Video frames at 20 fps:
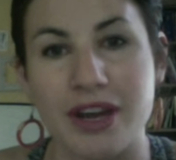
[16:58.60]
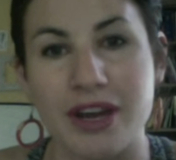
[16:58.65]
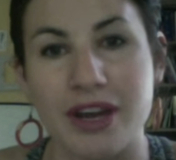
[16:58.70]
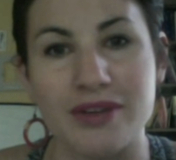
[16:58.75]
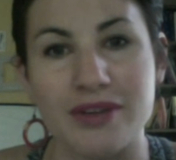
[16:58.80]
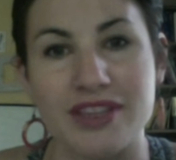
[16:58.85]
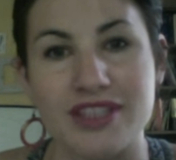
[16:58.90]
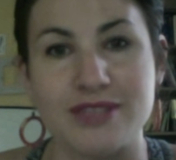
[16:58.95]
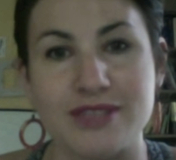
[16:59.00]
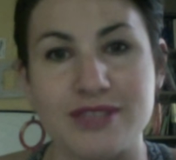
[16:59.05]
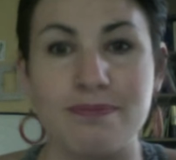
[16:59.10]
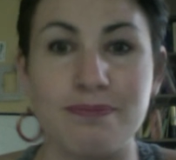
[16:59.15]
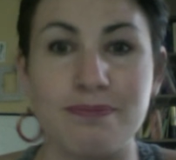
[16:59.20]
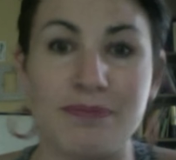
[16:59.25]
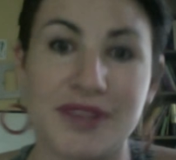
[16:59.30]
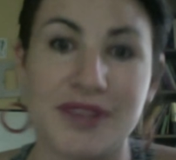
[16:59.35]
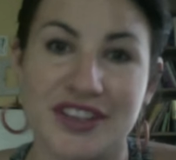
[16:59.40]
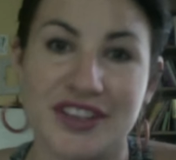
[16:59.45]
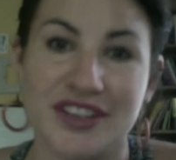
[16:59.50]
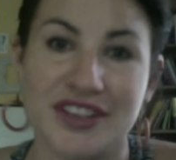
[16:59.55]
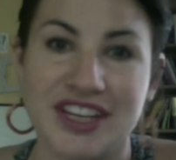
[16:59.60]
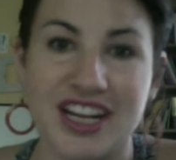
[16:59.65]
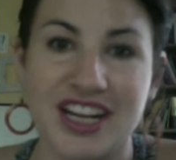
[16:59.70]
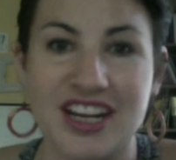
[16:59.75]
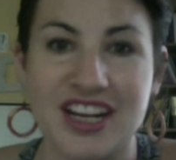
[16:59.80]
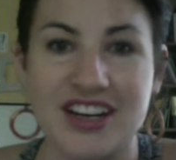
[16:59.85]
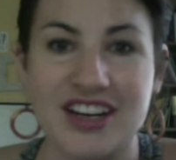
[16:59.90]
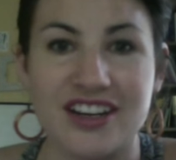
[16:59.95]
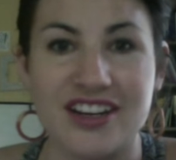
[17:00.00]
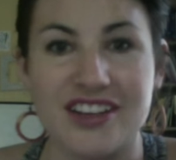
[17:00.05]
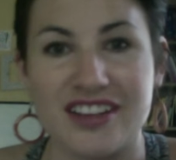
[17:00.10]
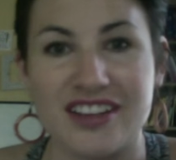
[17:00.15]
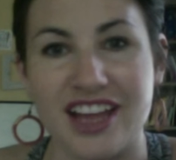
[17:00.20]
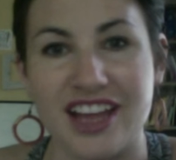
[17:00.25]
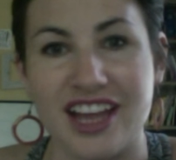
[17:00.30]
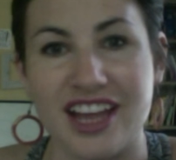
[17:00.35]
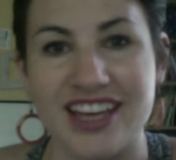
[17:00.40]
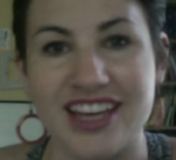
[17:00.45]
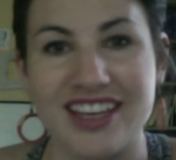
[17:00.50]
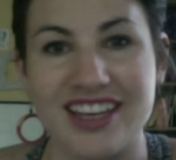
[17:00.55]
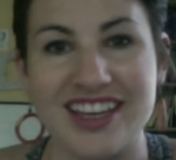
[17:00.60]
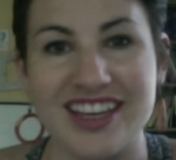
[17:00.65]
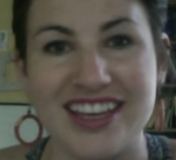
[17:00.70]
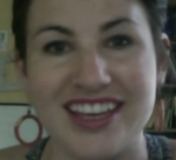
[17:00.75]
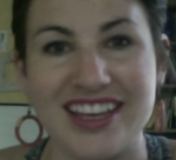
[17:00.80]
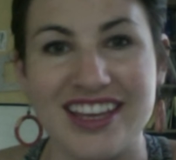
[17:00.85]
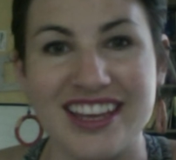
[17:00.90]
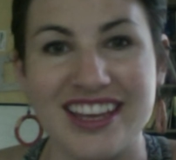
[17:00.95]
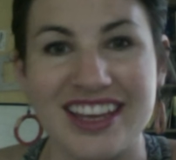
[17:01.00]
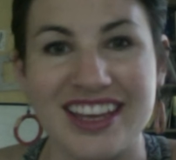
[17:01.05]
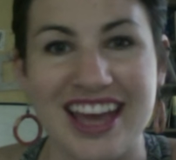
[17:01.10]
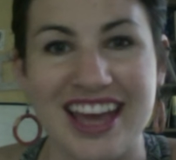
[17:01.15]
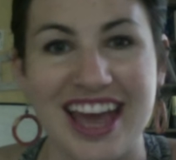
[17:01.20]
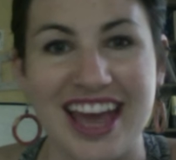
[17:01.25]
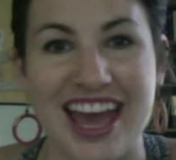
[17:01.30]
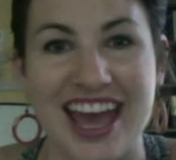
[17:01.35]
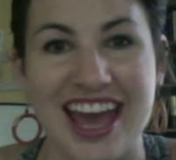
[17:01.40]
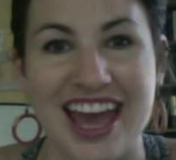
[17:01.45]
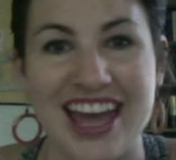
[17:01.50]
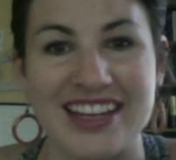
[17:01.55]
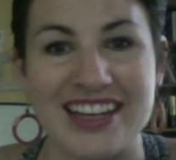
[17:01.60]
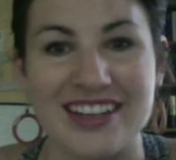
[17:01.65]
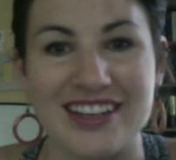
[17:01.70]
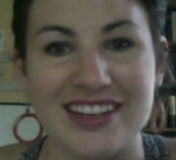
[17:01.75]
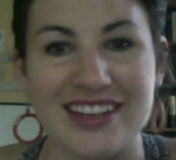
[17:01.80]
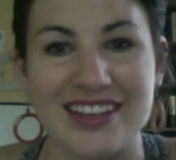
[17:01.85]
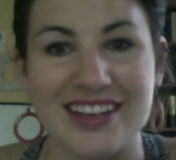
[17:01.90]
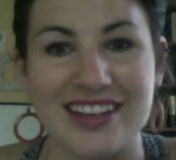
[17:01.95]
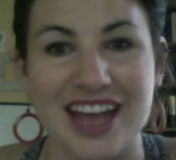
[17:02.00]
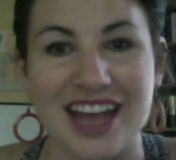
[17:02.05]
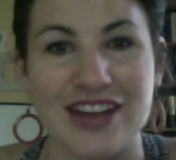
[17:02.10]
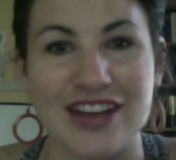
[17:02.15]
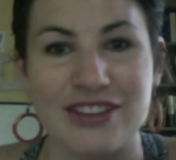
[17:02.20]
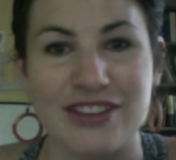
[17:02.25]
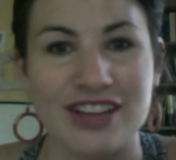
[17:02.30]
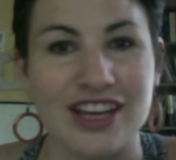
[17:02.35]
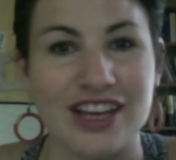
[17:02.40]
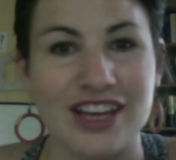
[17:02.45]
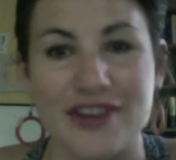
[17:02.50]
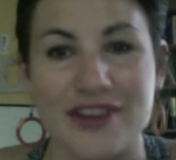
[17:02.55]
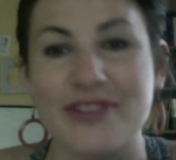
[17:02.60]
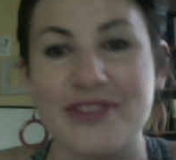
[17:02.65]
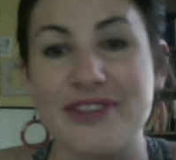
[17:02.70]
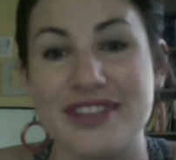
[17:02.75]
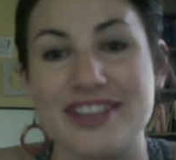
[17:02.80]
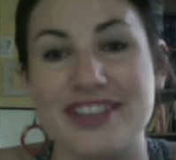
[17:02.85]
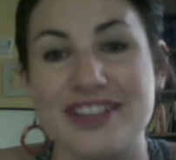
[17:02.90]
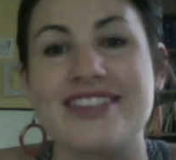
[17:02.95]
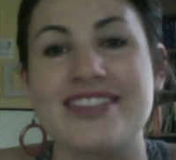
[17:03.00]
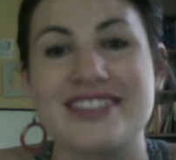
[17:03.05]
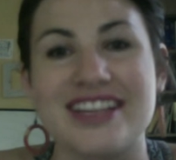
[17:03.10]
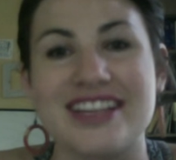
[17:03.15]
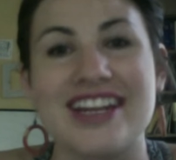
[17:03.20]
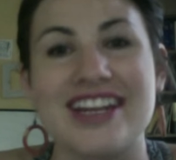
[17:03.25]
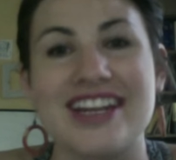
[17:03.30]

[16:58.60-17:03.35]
with this billionaire, like, and you're like, oh, this is going to